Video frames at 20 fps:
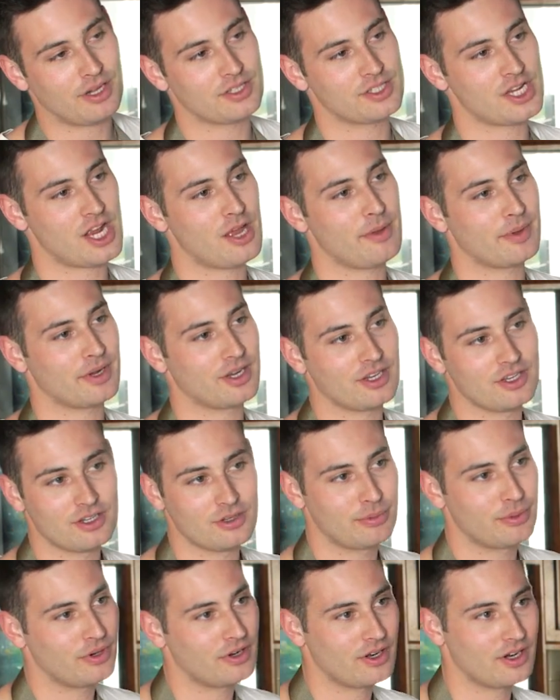balsamic and
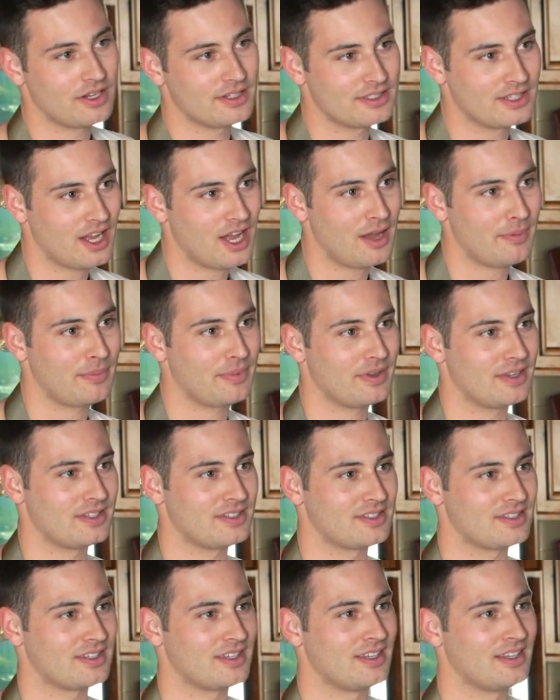you put it on top,
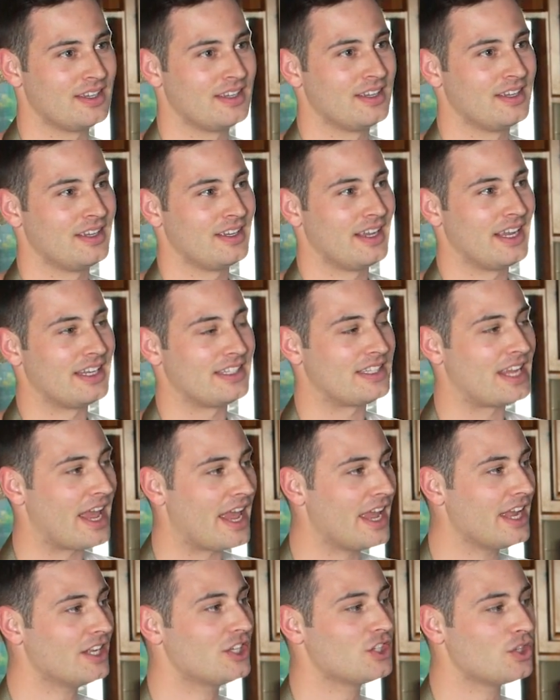it
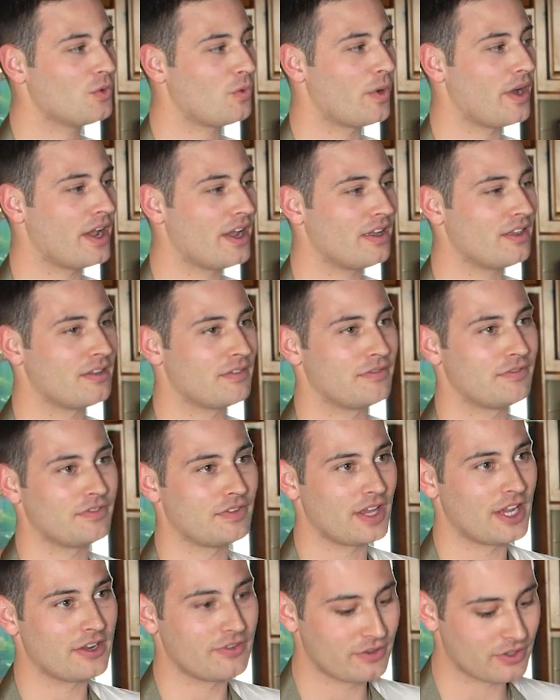takes away the
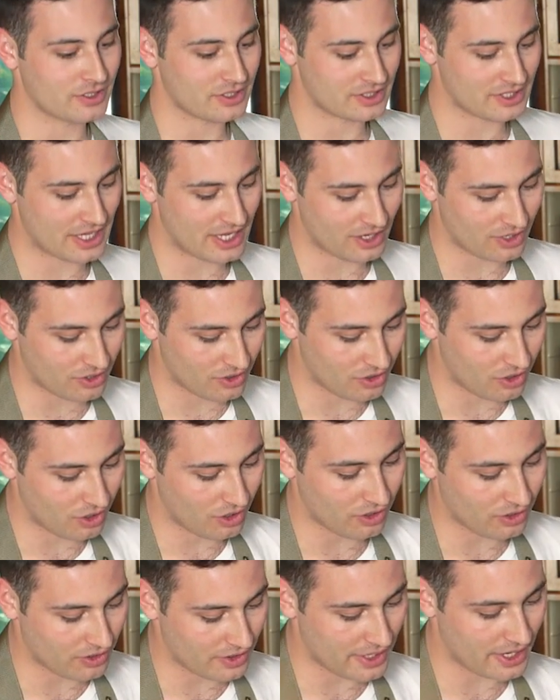flavors that are
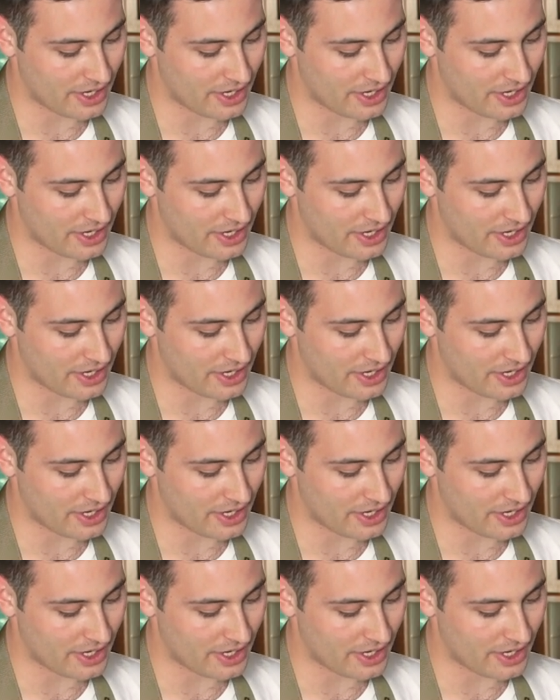all